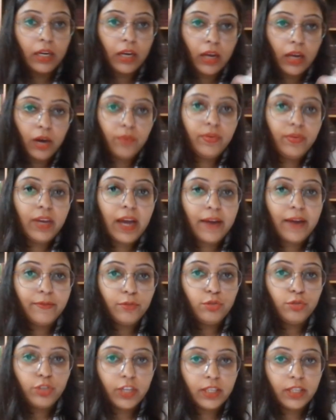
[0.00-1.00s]
Now we have
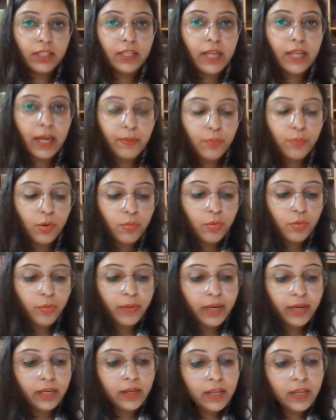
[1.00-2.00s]
to check the dipole
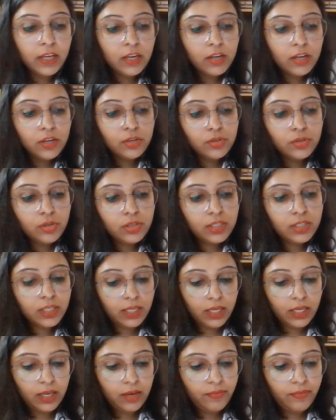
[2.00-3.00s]
moment. So
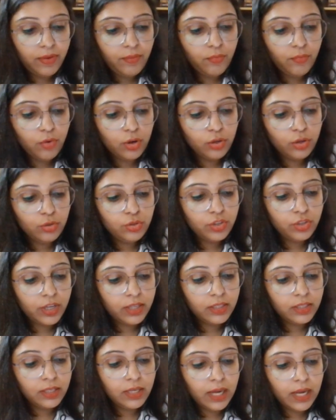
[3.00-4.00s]
see, if I want to
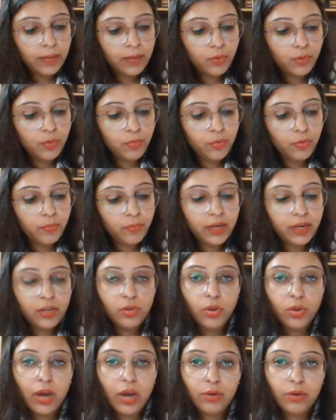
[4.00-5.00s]
check the dipole moment,
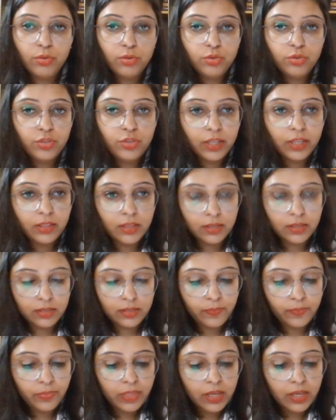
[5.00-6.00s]
so how to check
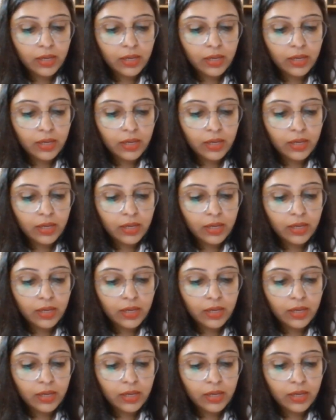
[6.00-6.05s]
this?